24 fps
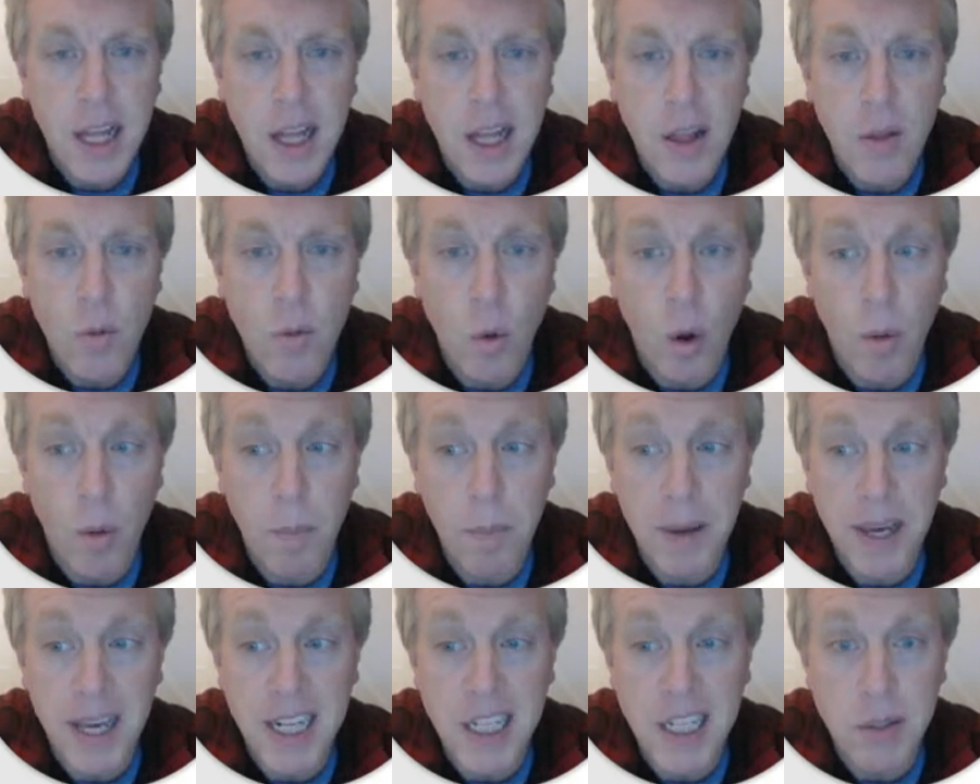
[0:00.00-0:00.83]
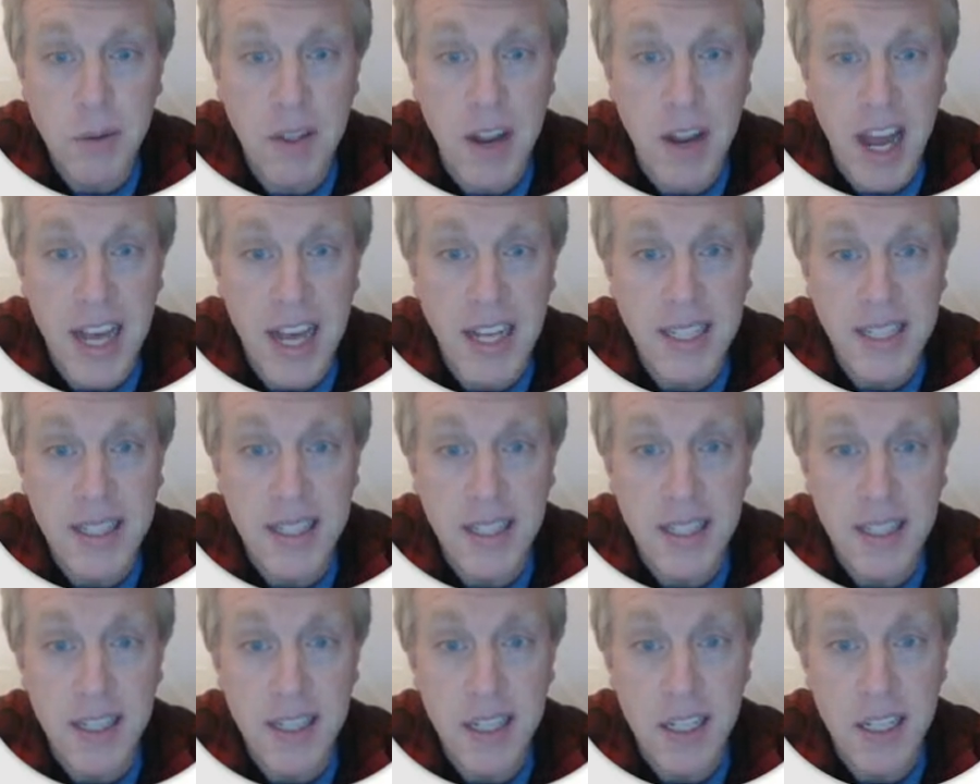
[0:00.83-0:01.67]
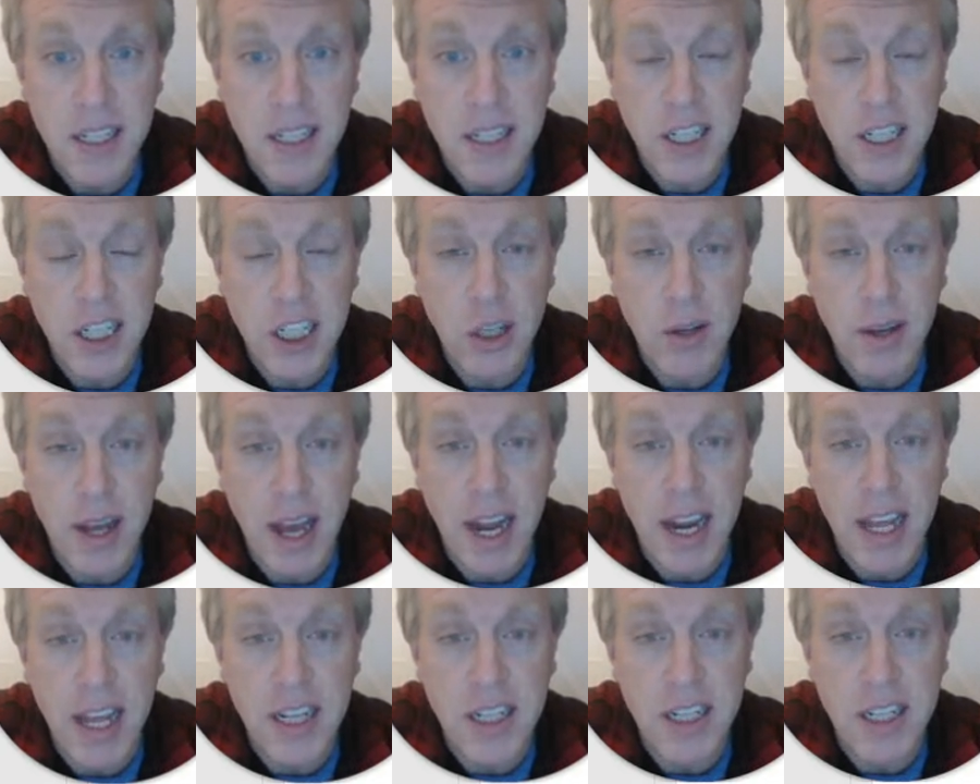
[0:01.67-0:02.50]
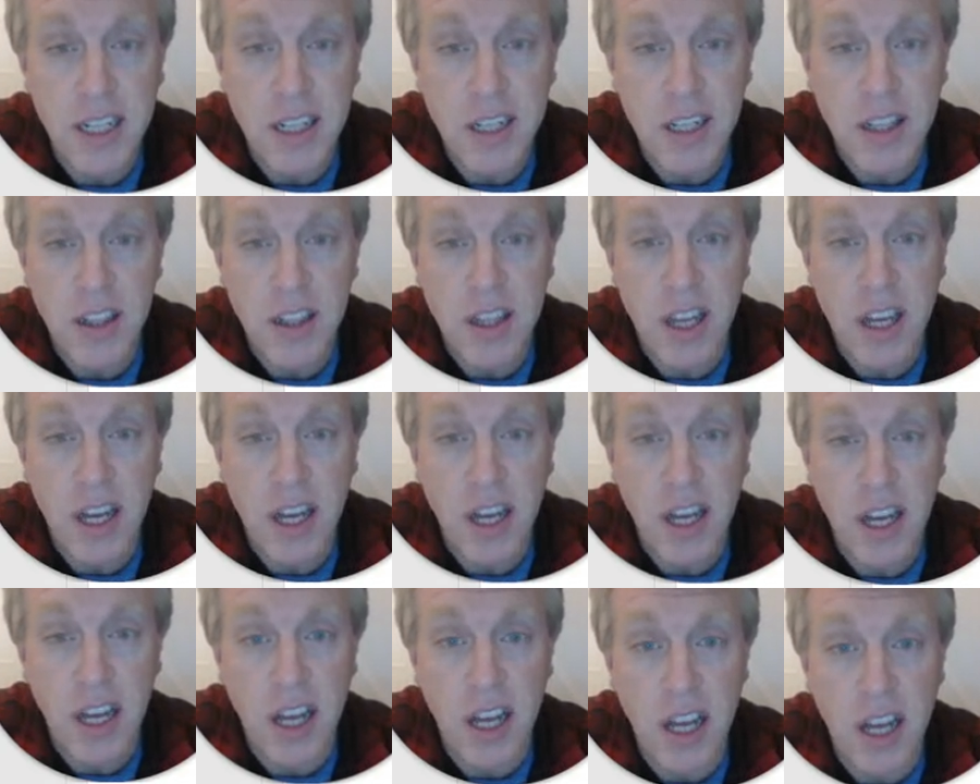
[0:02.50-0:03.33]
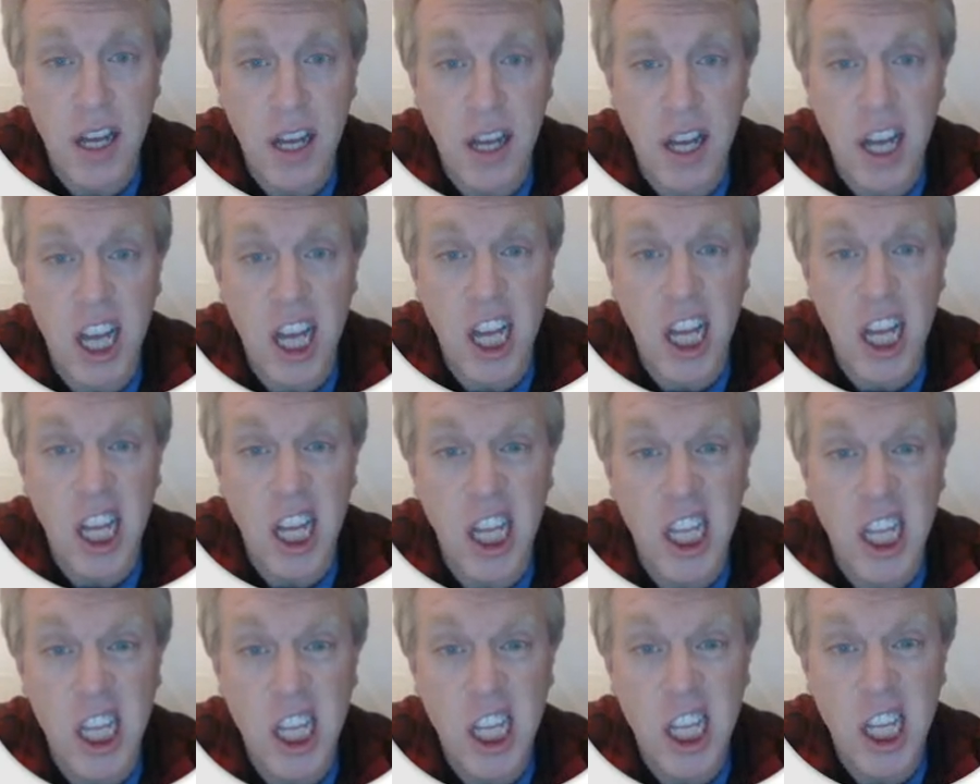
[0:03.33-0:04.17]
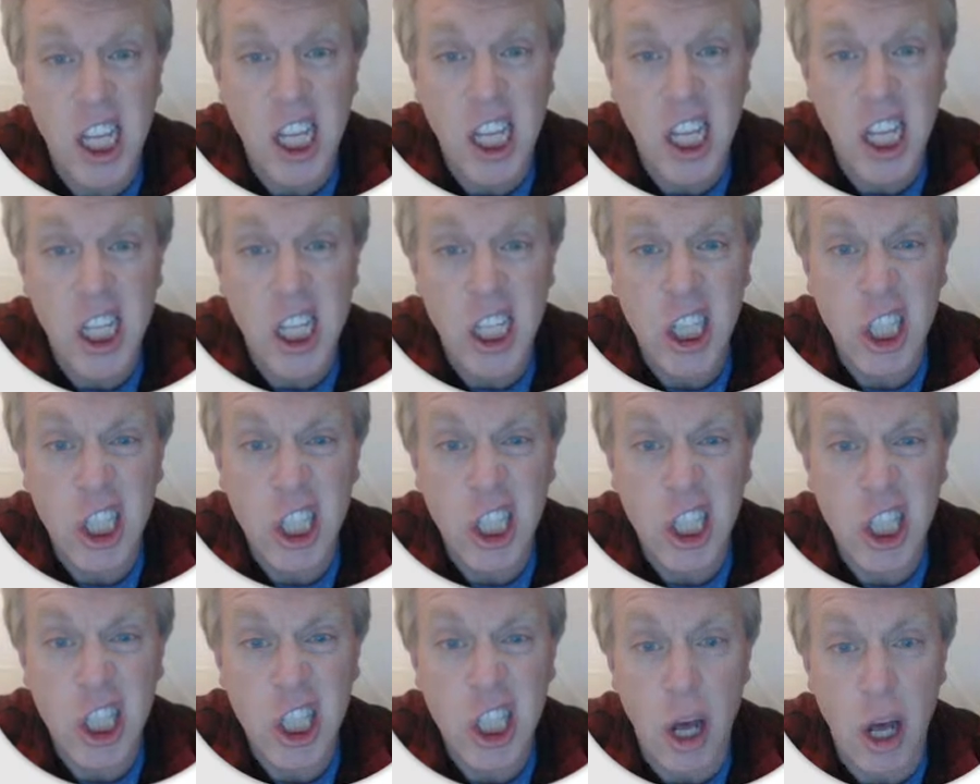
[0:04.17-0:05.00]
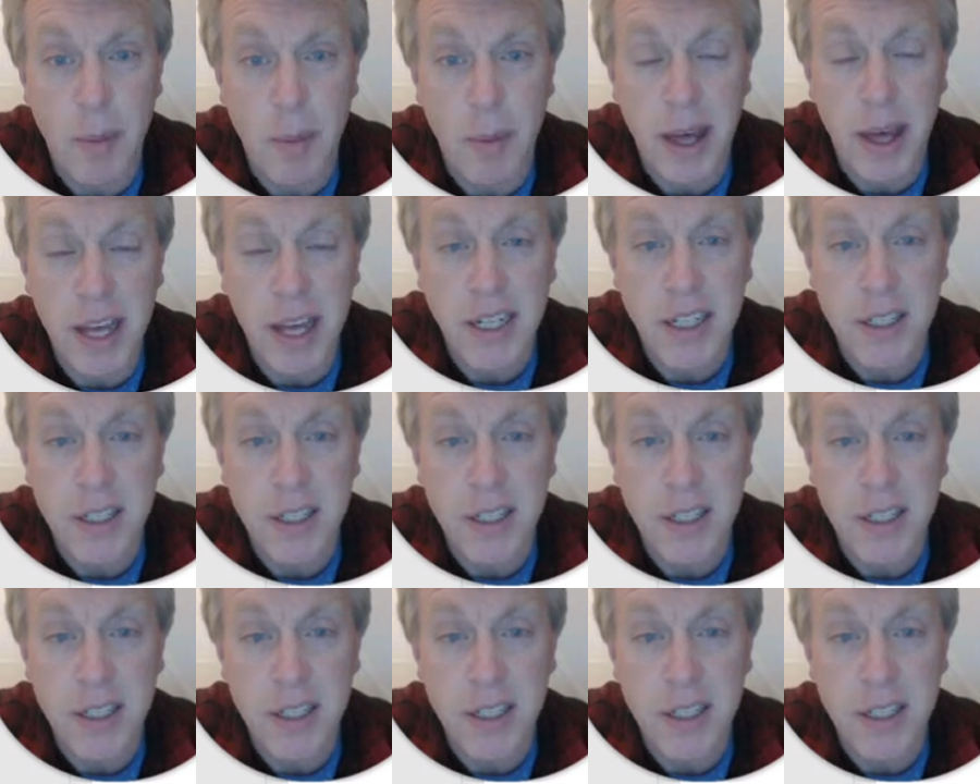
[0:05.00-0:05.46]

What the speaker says: One begins with an S. Did you get it? The summit.